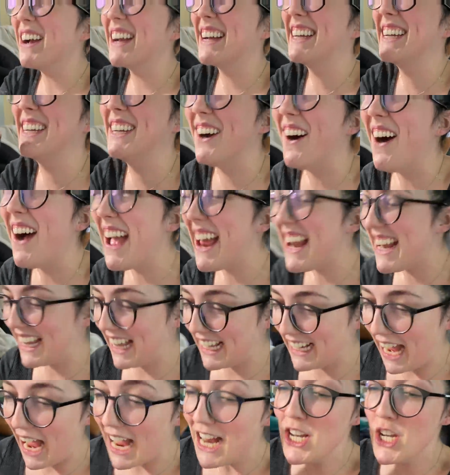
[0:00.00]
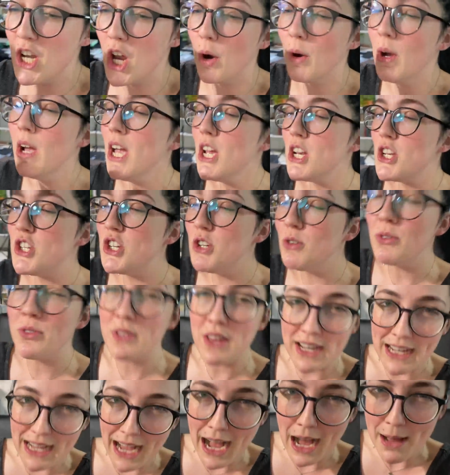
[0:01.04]
good. Like, I know. Do you
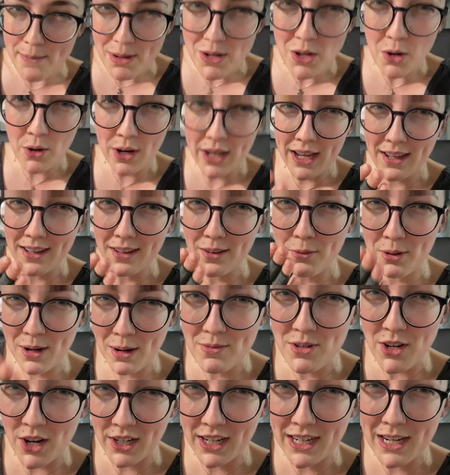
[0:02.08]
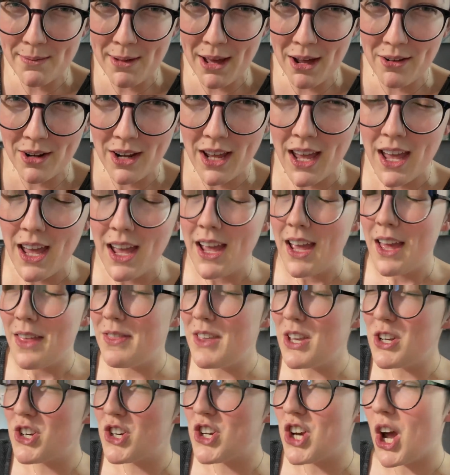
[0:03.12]
think I'm annoying when I'm talking about
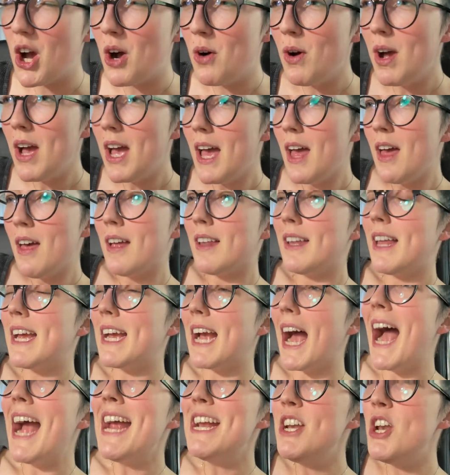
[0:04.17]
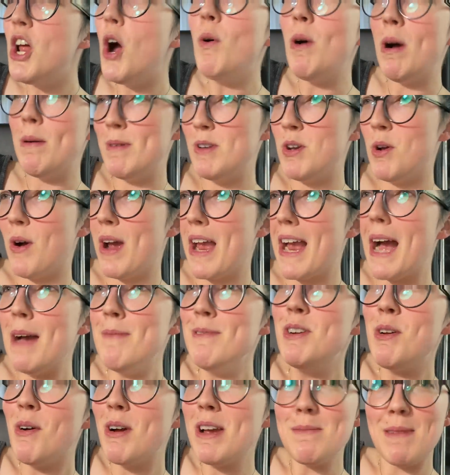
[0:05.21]
this show? Like, I know I'm annoying. I'm
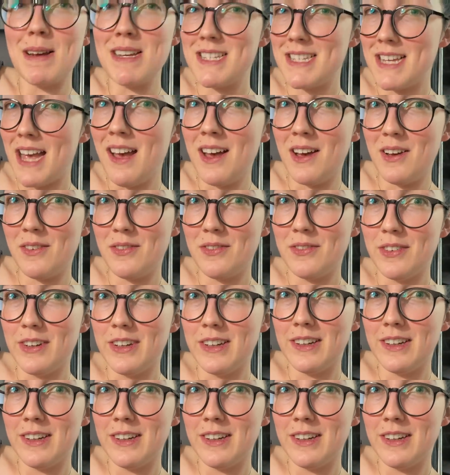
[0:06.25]
annoying myself.